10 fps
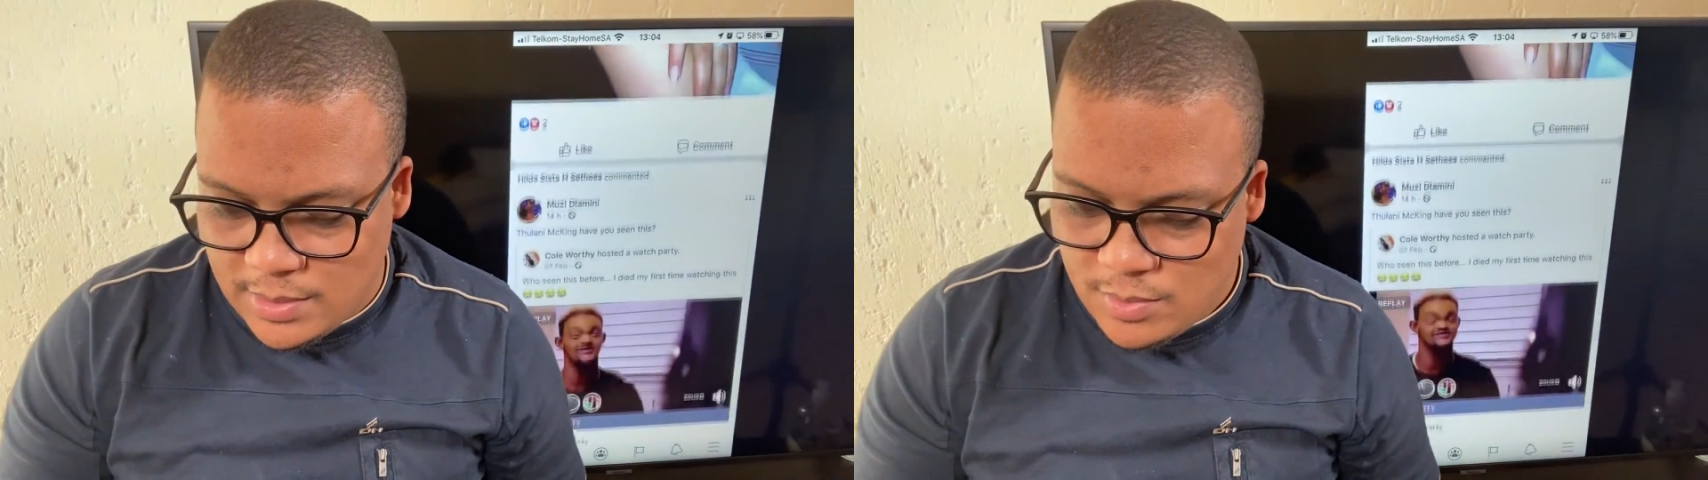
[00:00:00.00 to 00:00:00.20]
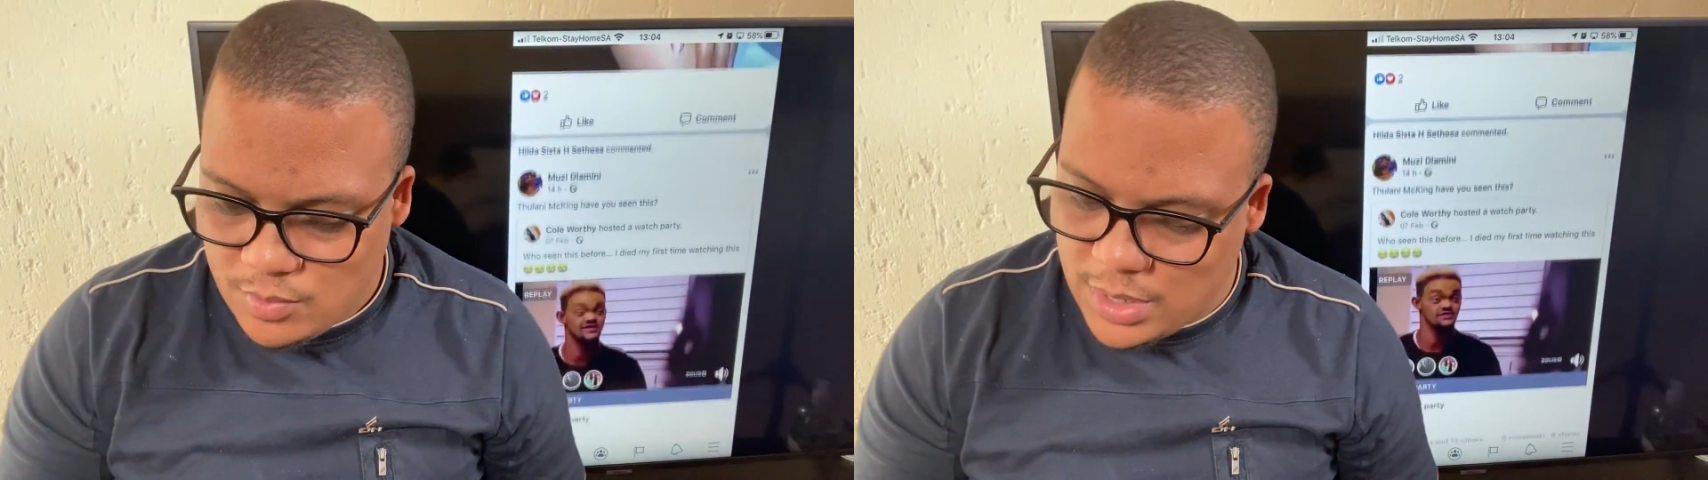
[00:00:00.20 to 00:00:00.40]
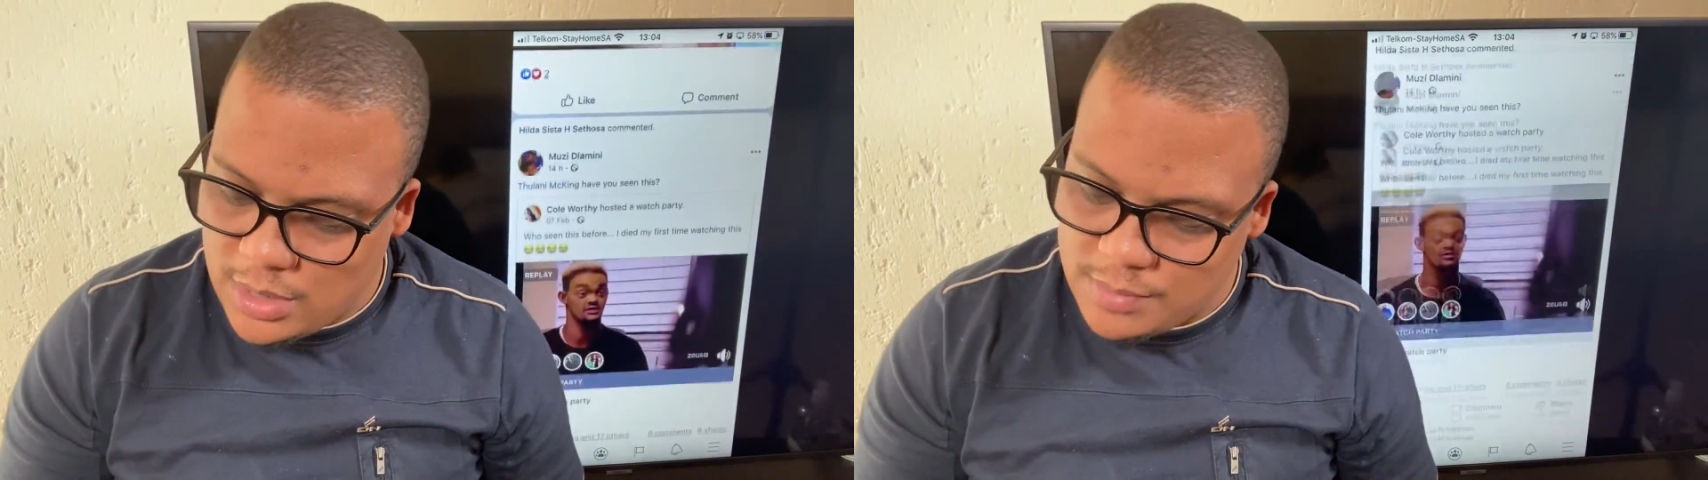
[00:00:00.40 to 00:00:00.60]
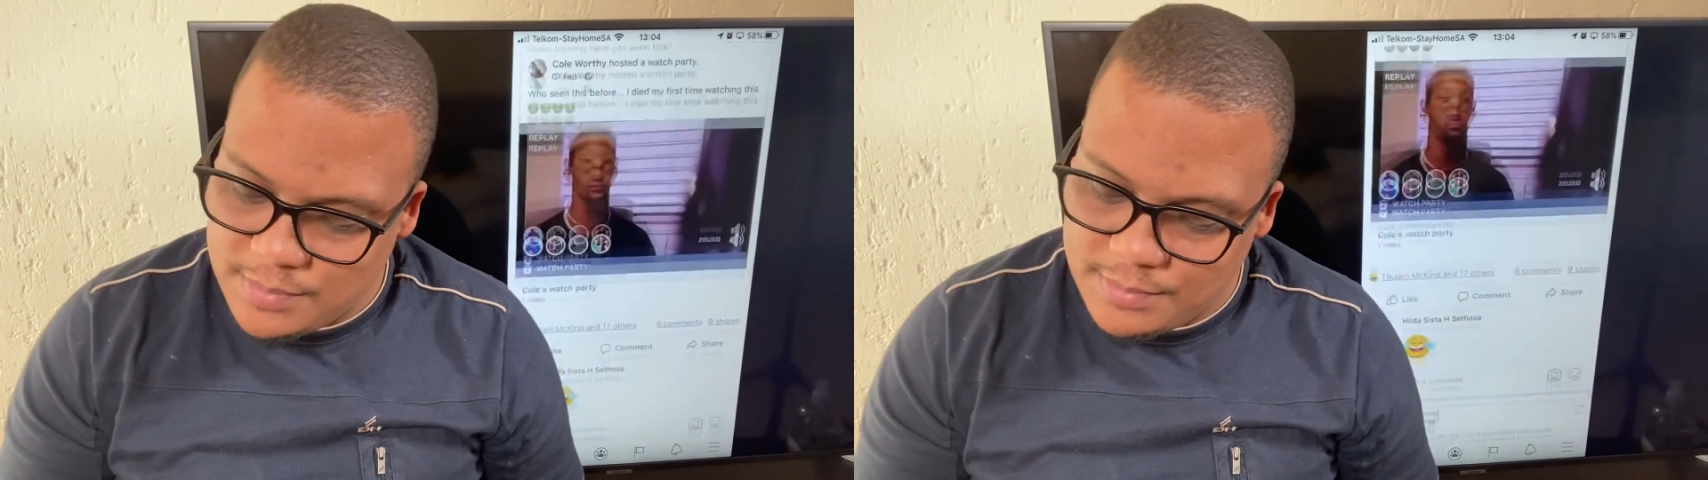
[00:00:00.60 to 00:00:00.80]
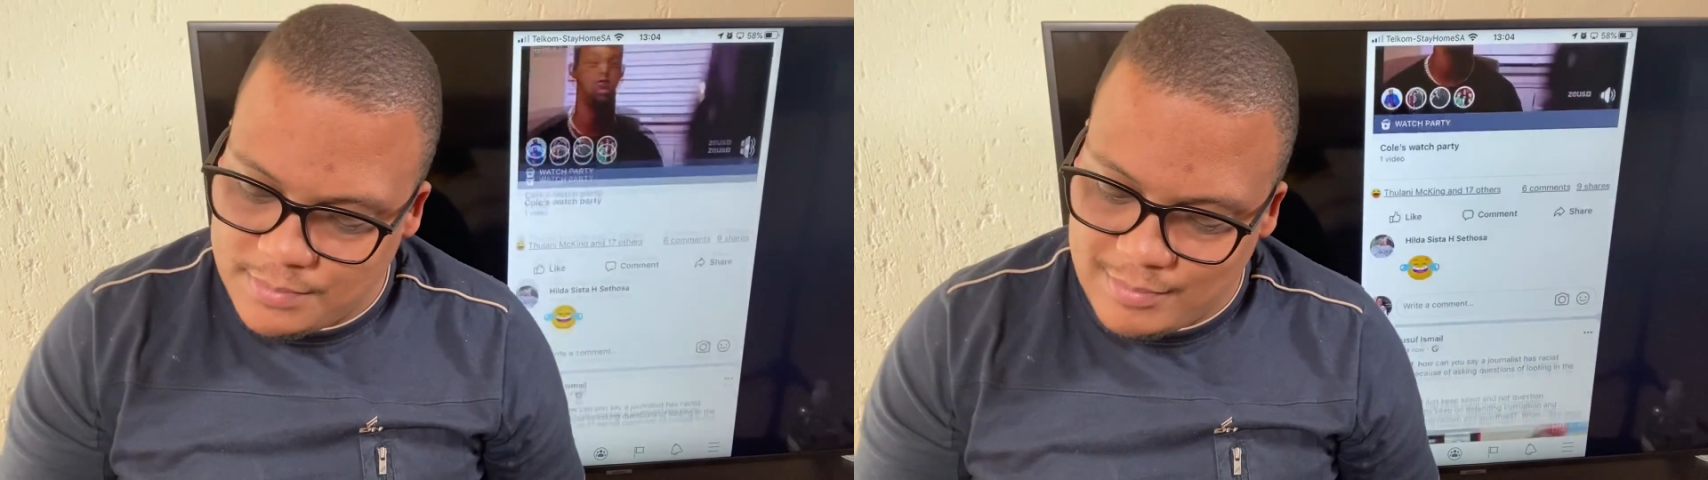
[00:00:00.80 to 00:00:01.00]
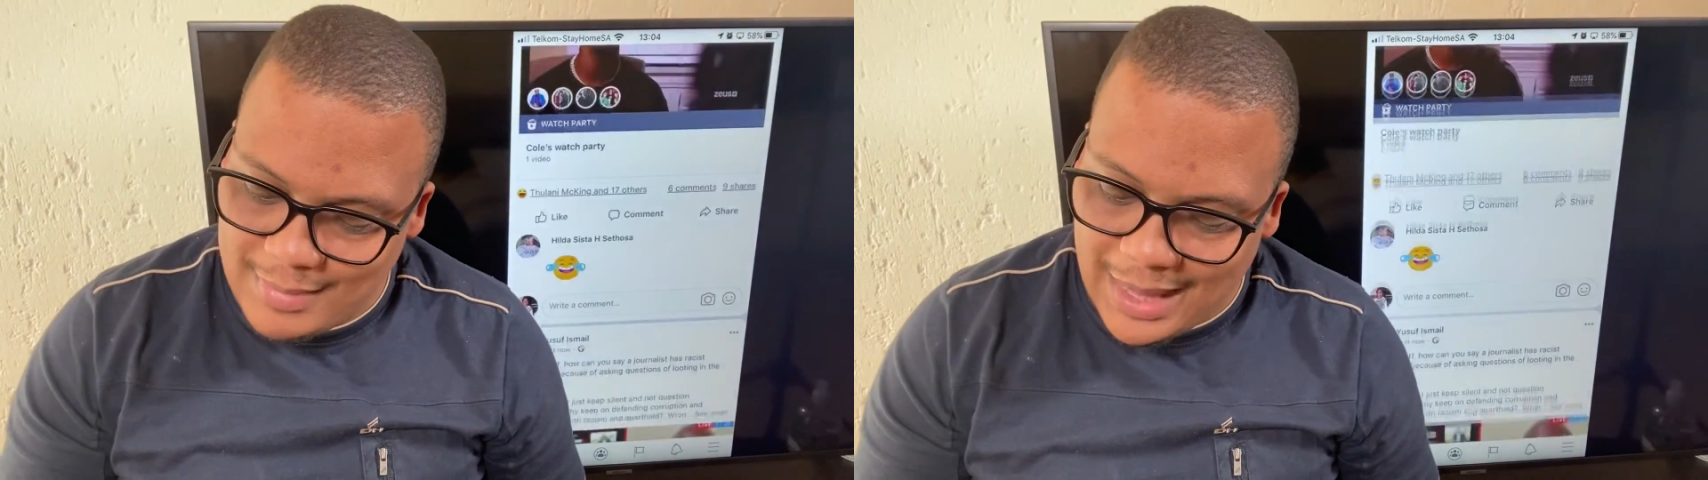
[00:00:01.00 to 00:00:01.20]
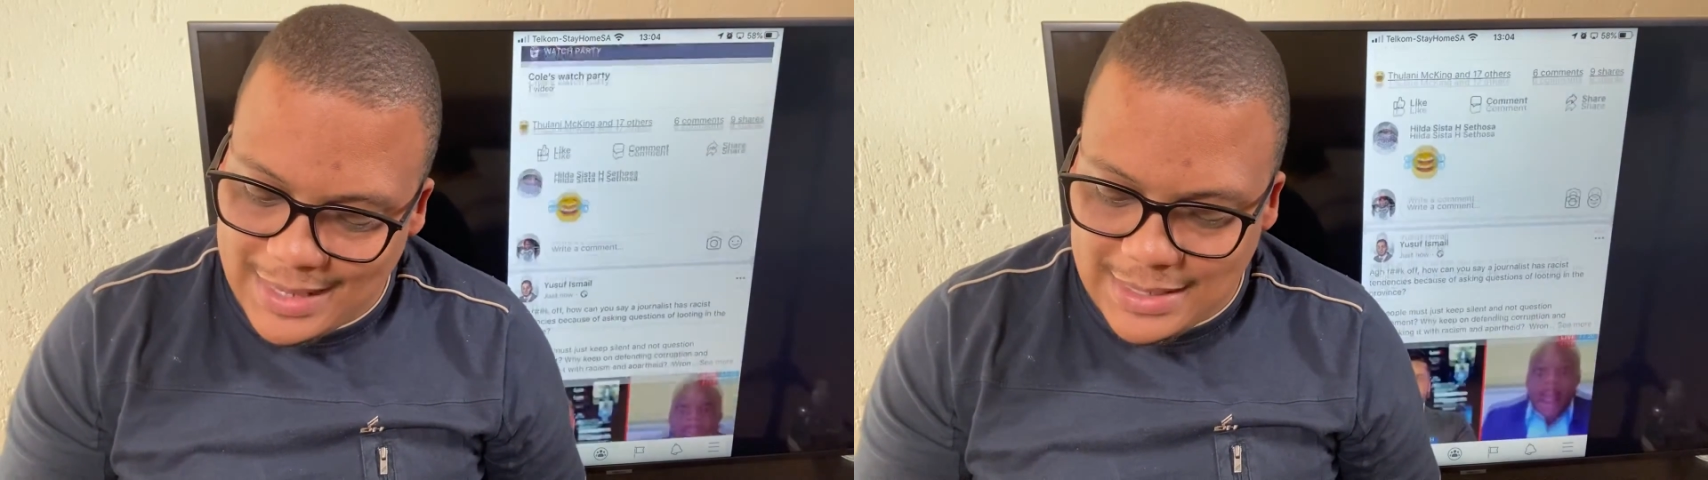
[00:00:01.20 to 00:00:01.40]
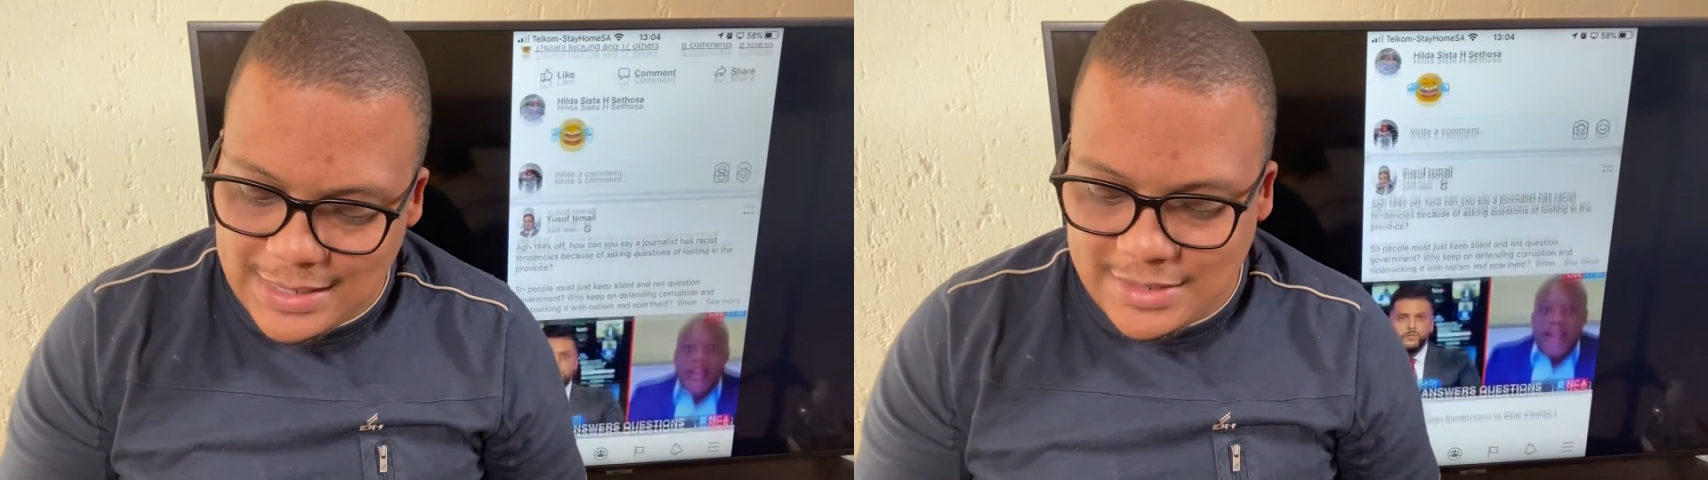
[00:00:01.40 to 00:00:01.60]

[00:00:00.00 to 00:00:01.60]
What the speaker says: Okay, I think